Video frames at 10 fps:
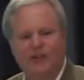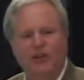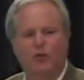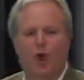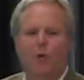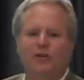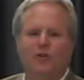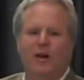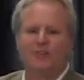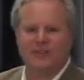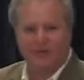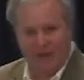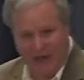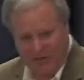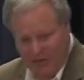they grow in trust and in
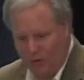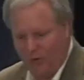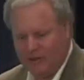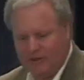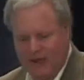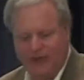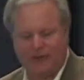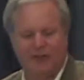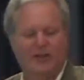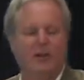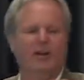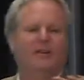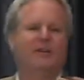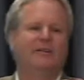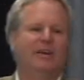faith in the organization,
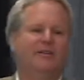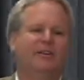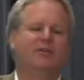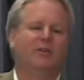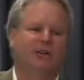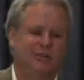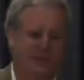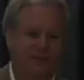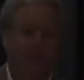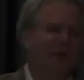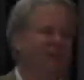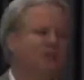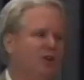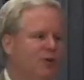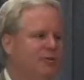their giving increases. Major
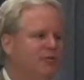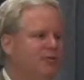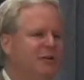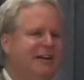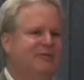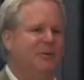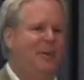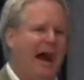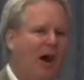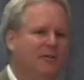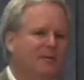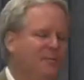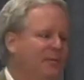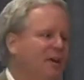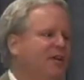donors will give about
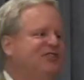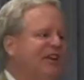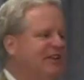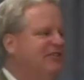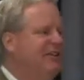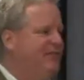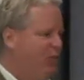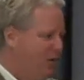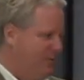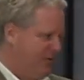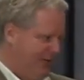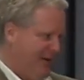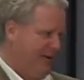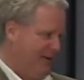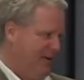
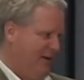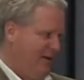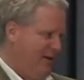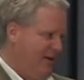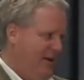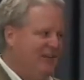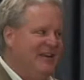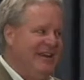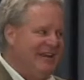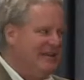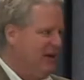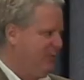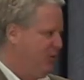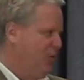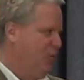64% of the income
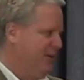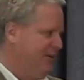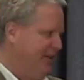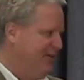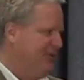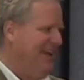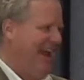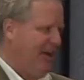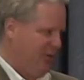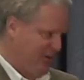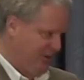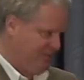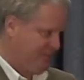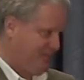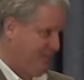to your organization annually.
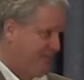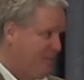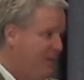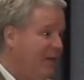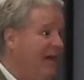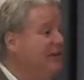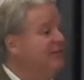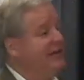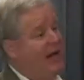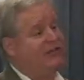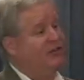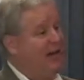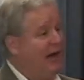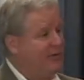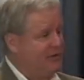That's the national
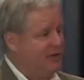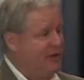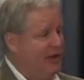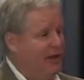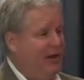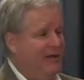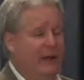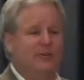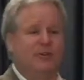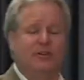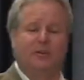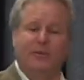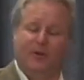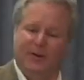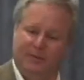average. Now let's look at the
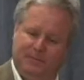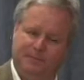pyramid.